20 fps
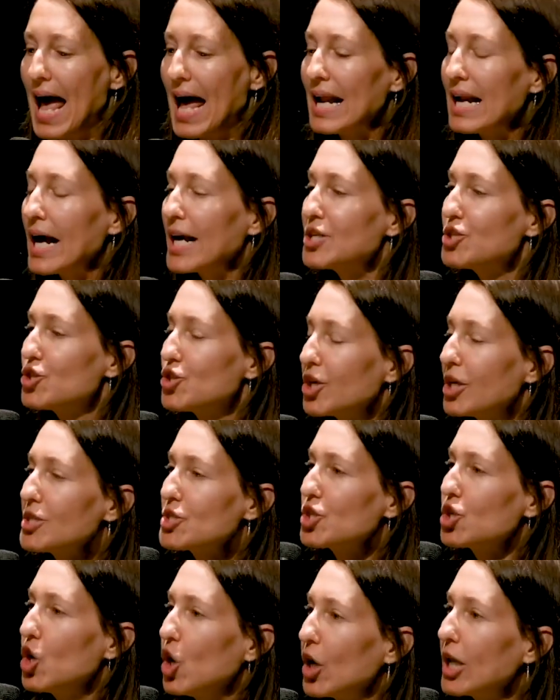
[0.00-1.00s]
And I
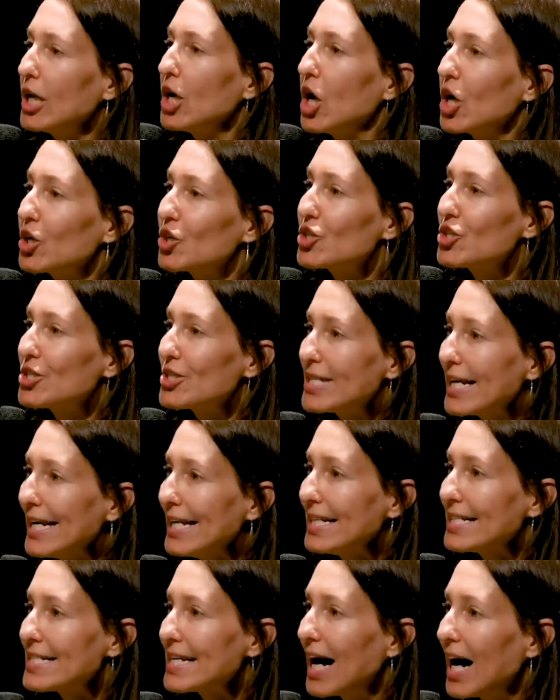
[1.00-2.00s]
just couldn't
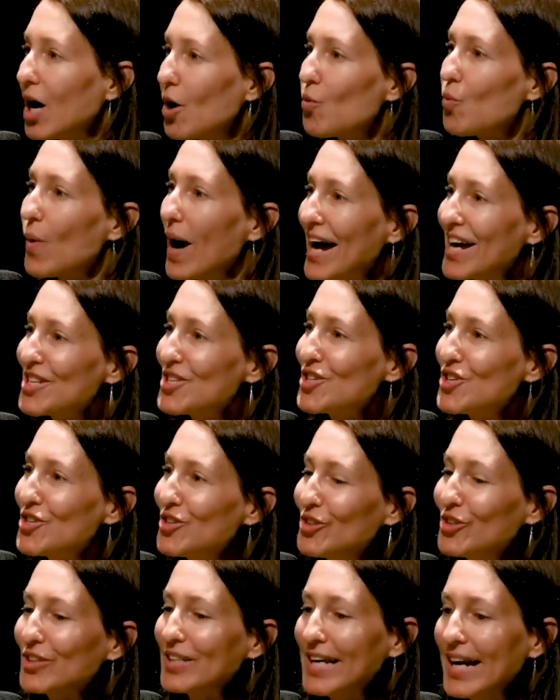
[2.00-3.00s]
understand how
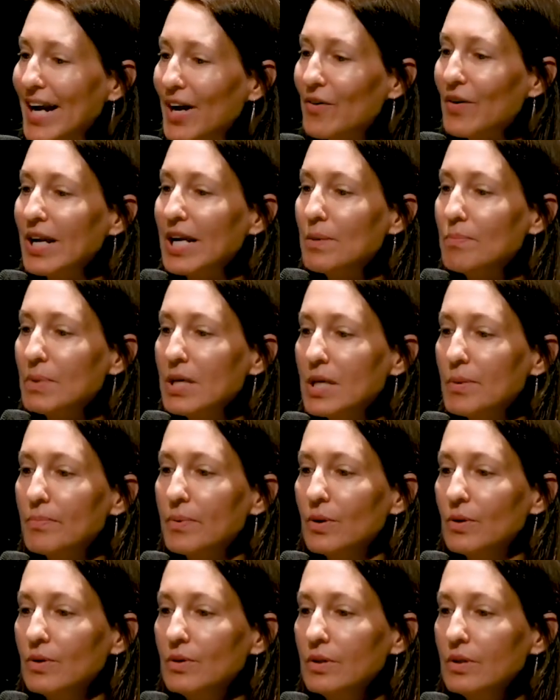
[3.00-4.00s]
rational, caring
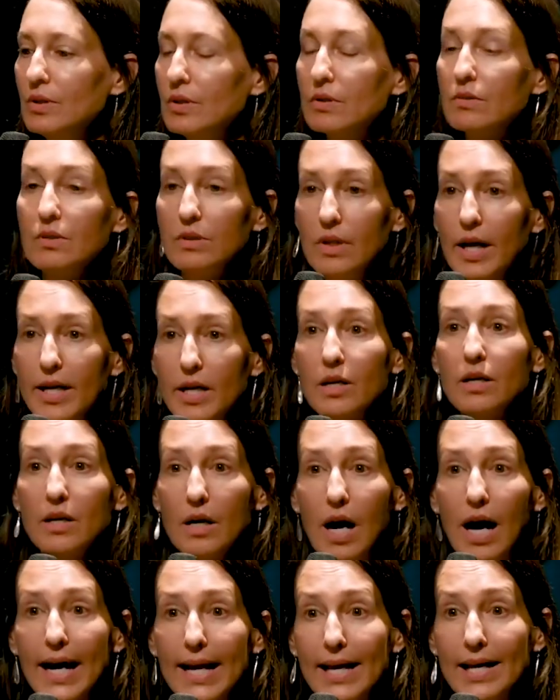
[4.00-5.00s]
people like
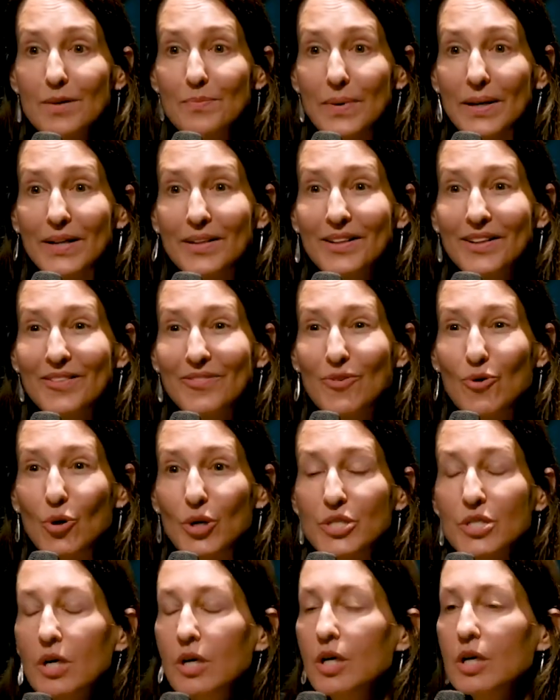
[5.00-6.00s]
I had been, of
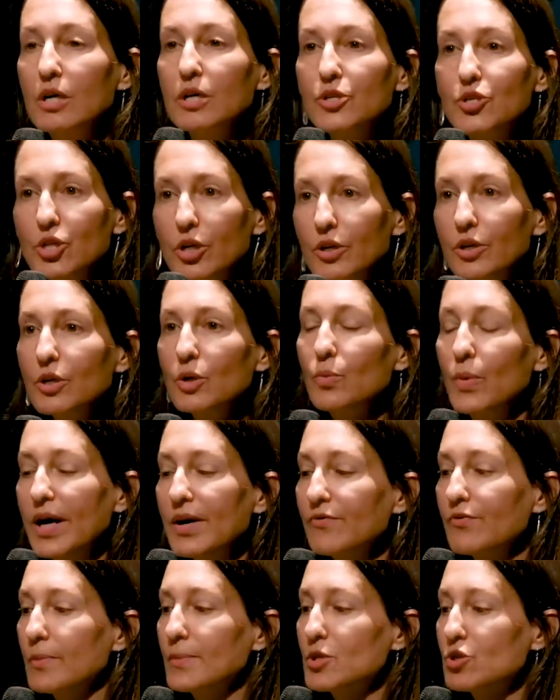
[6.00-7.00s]
course, could turn
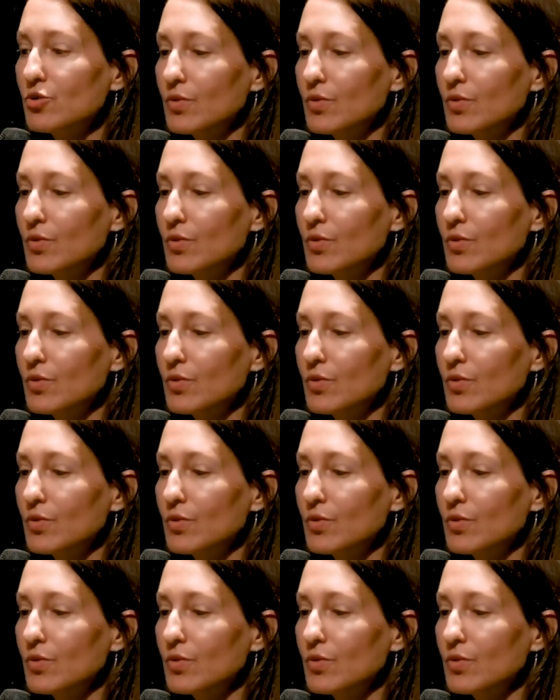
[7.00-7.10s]
away from